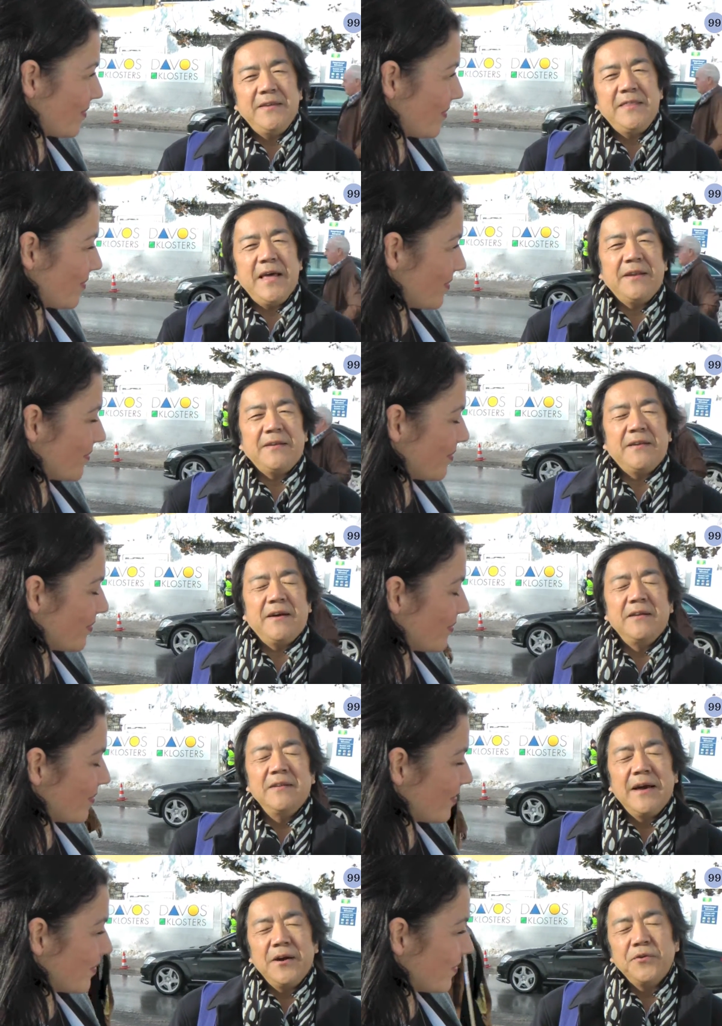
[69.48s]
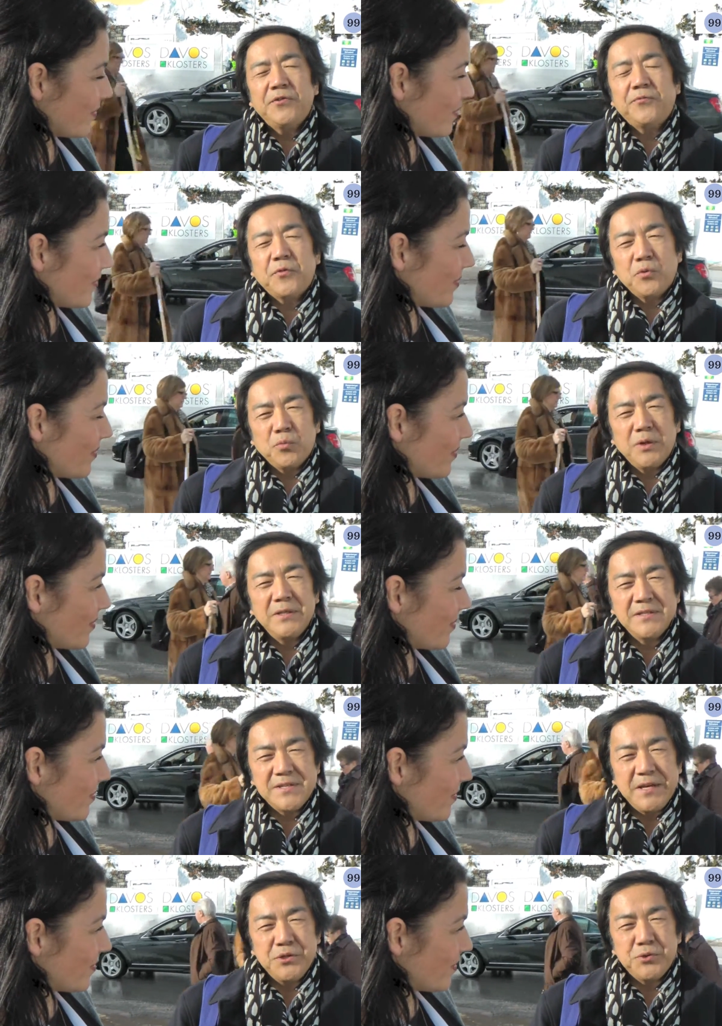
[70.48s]
Speaker 1: that allows for the
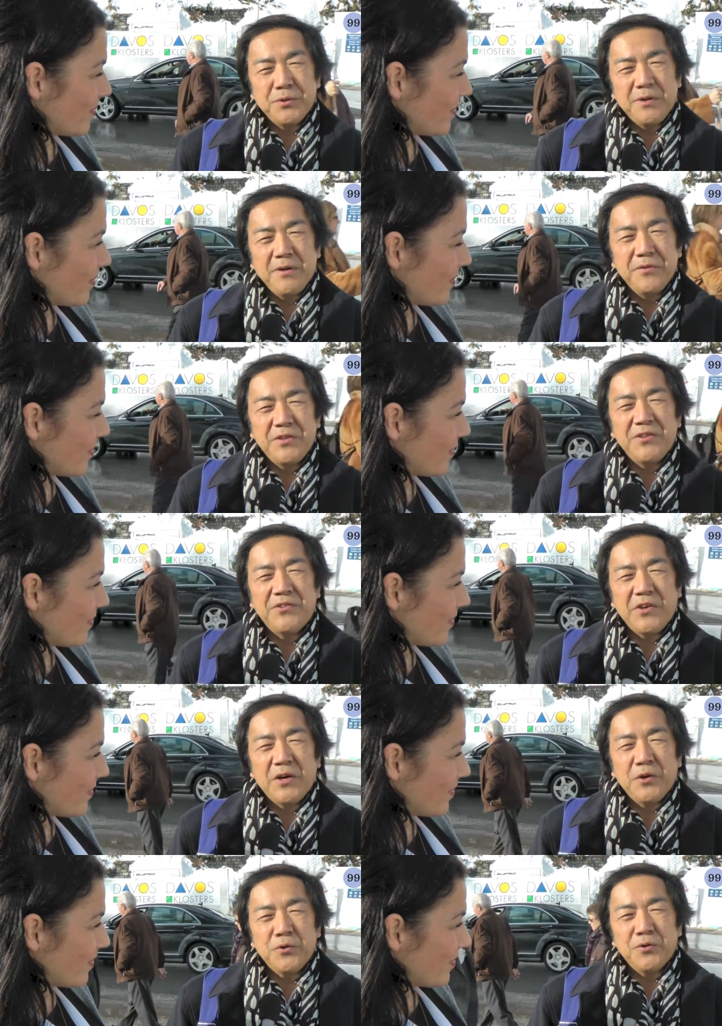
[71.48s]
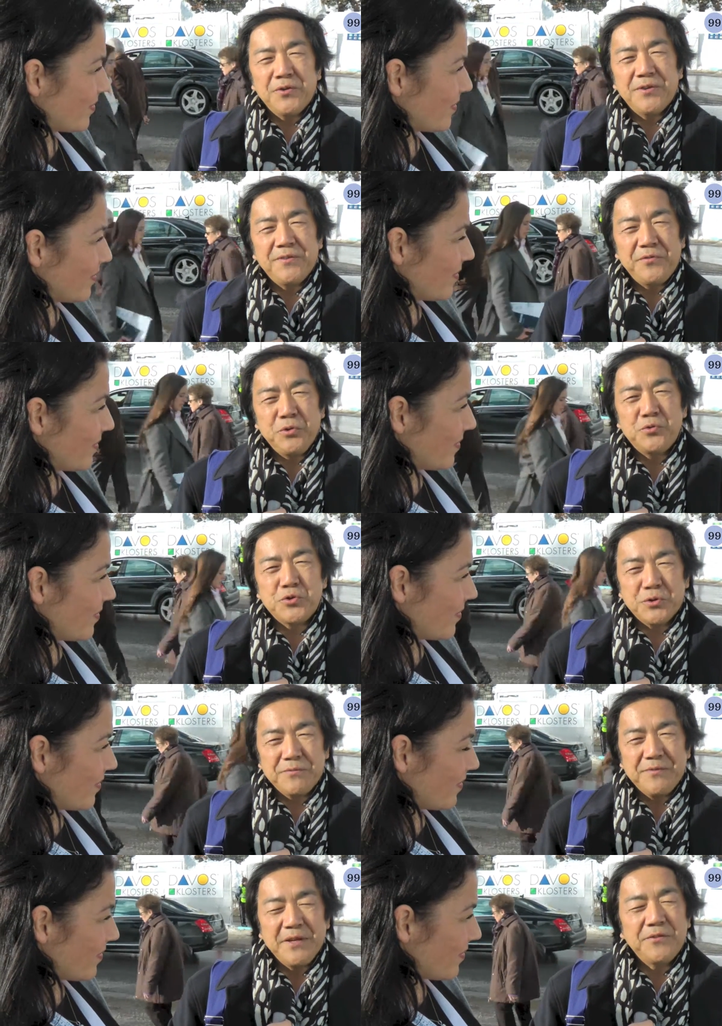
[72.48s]
realization of a desired
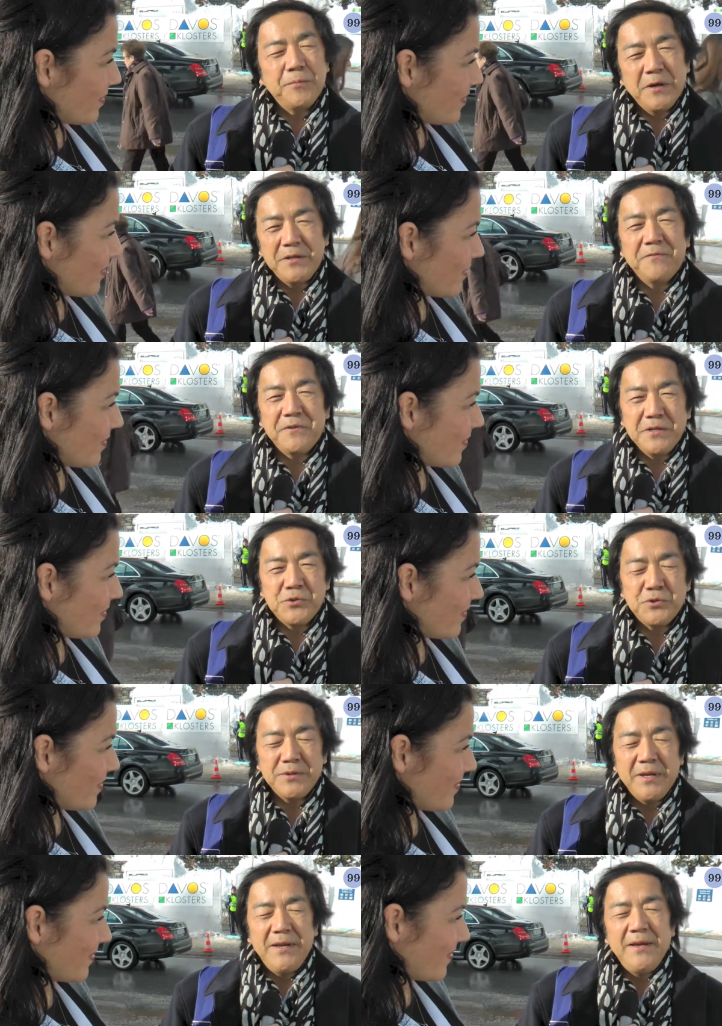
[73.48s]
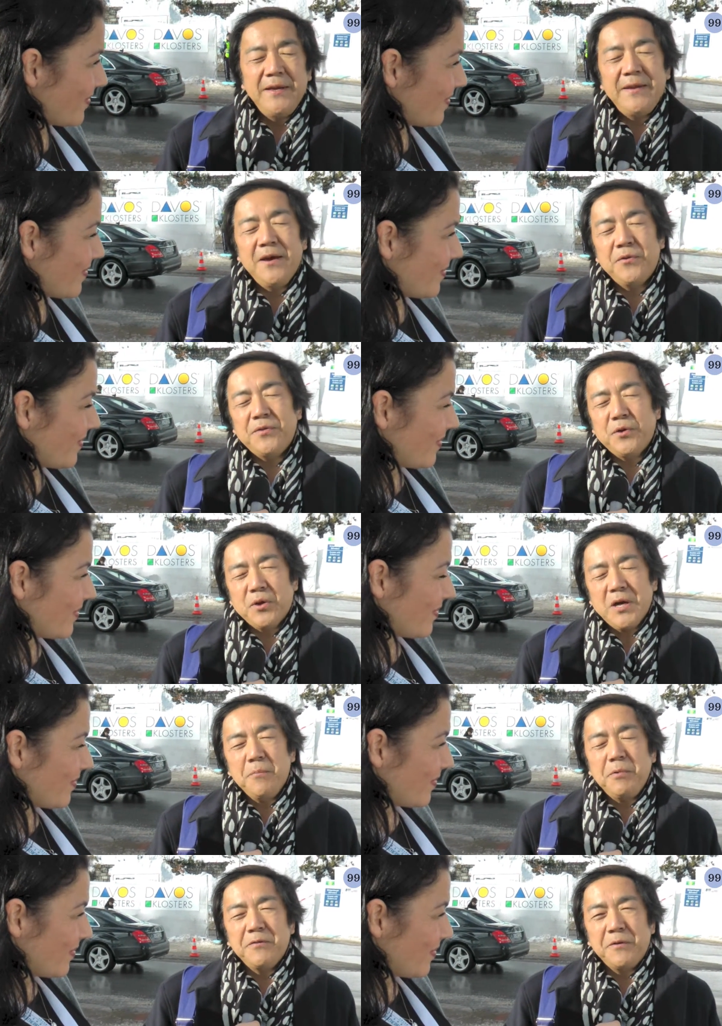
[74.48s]
future. That's my definition. Now, there are
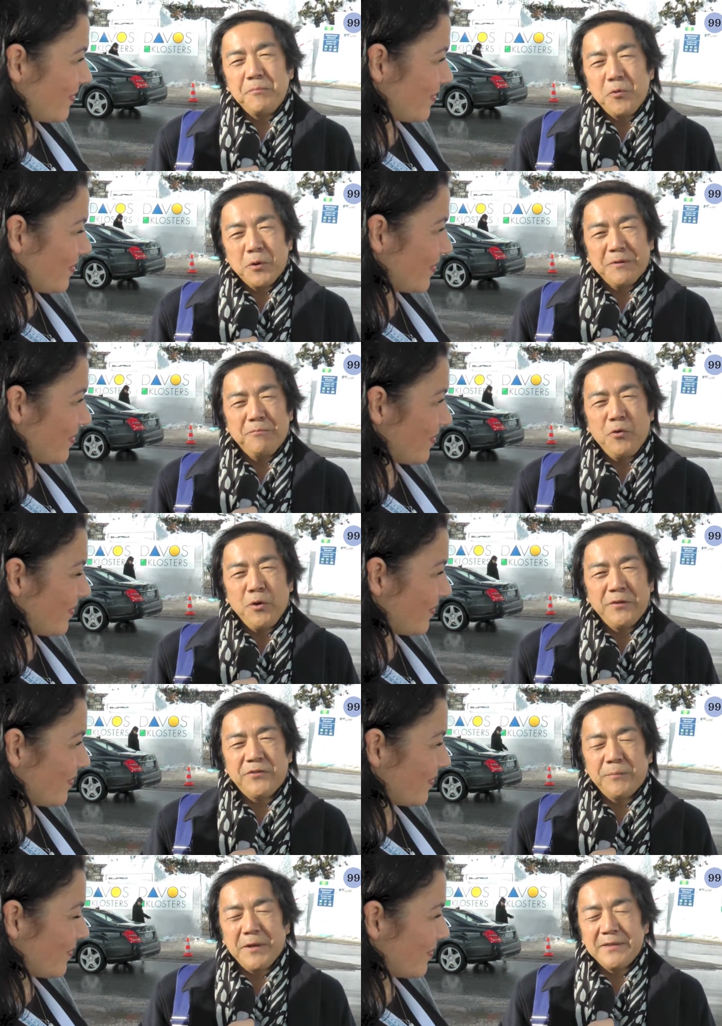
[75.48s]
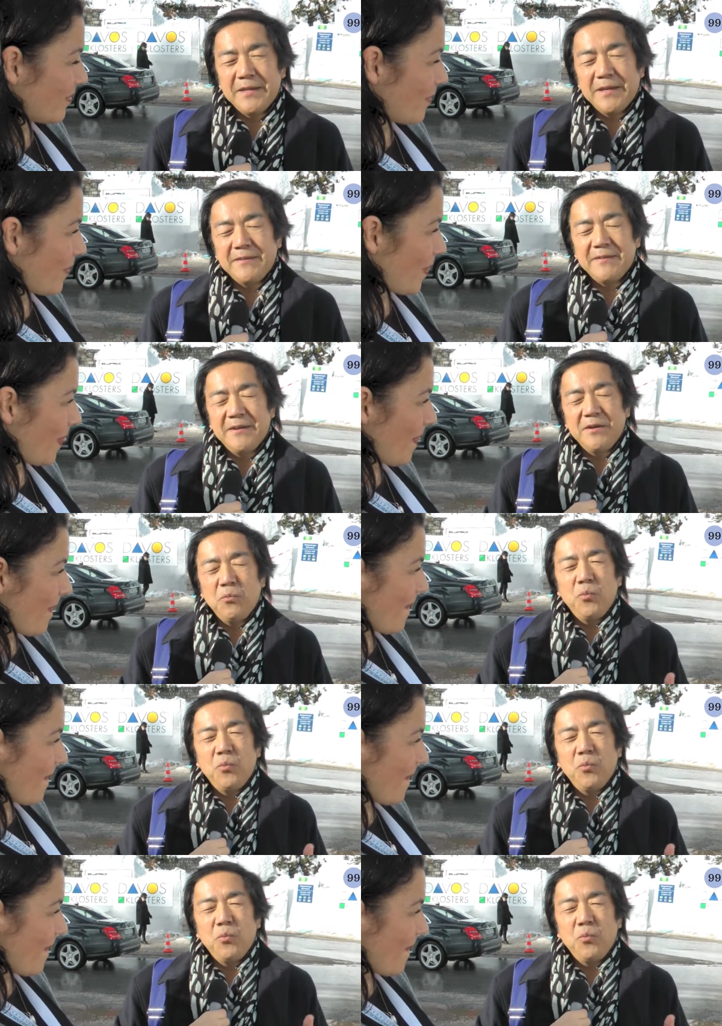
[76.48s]
a couple of important points about that. Uh,